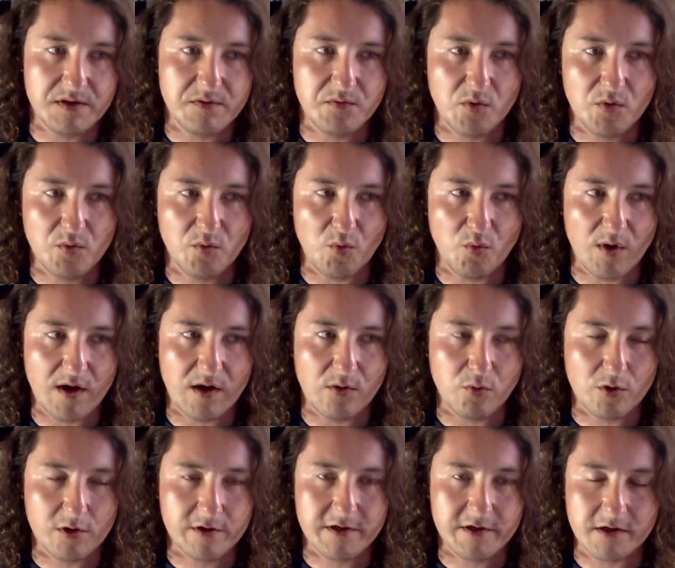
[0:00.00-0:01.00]
while
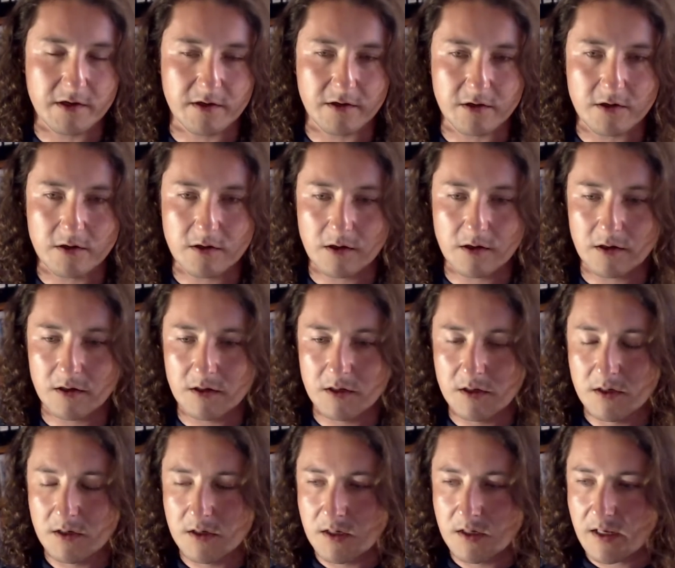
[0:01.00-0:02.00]
working on a car.
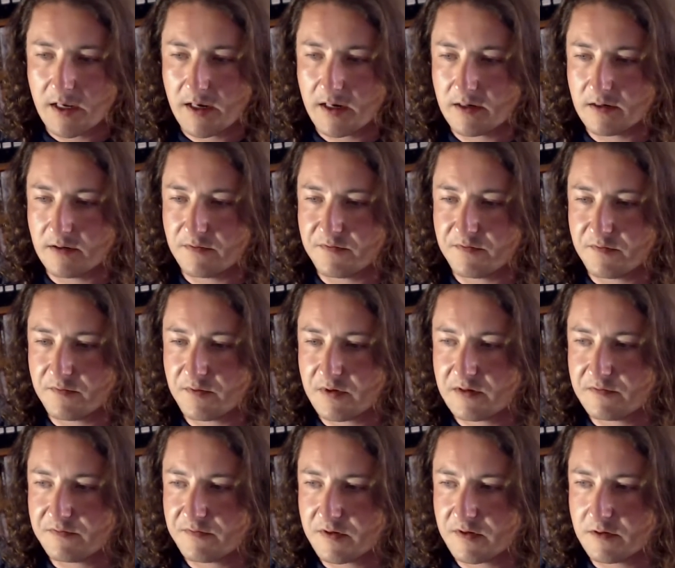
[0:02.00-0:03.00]
And
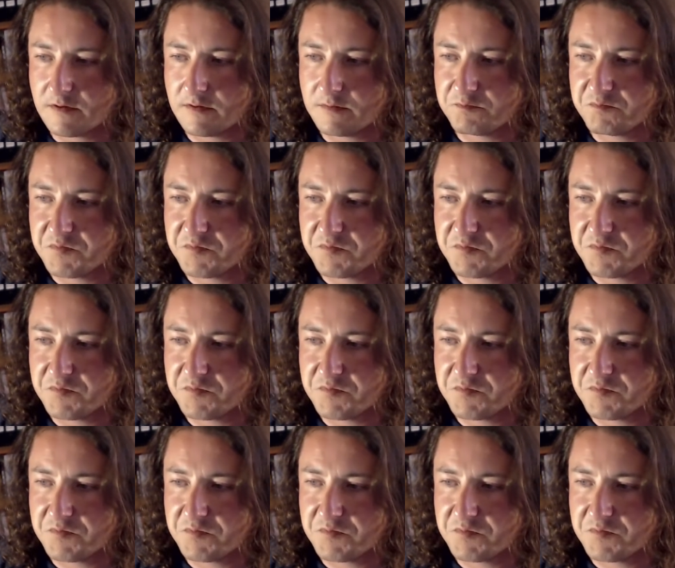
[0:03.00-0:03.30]
I've figured,